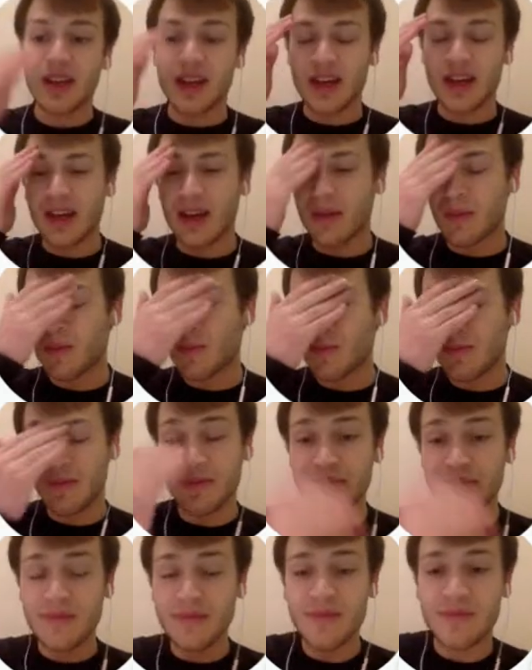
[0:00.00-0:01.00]

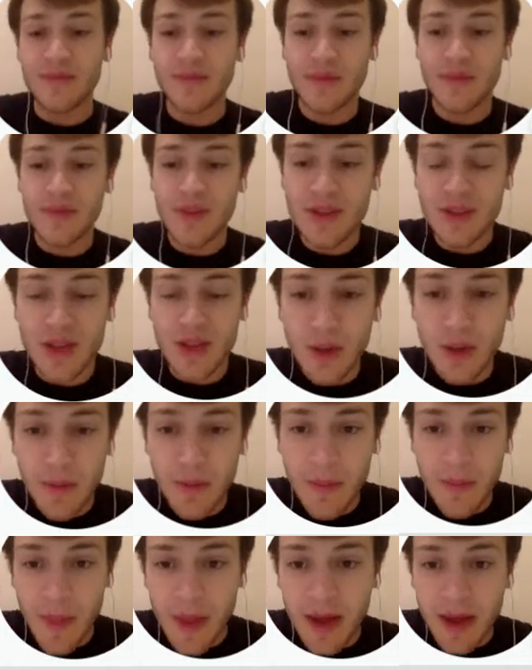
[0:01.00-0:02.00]
So